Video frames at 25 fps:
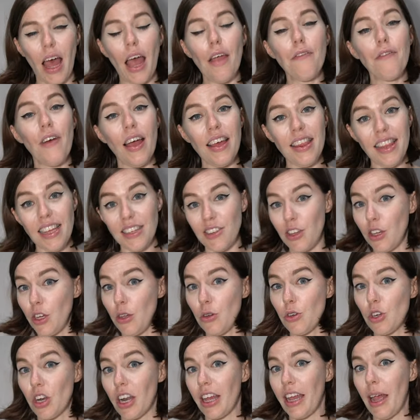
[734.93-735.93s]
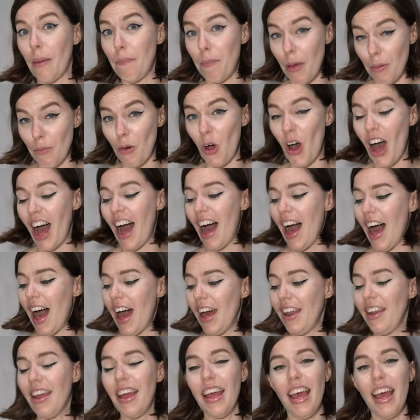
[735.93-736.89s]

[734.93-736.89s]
I find these are usually a bit more hard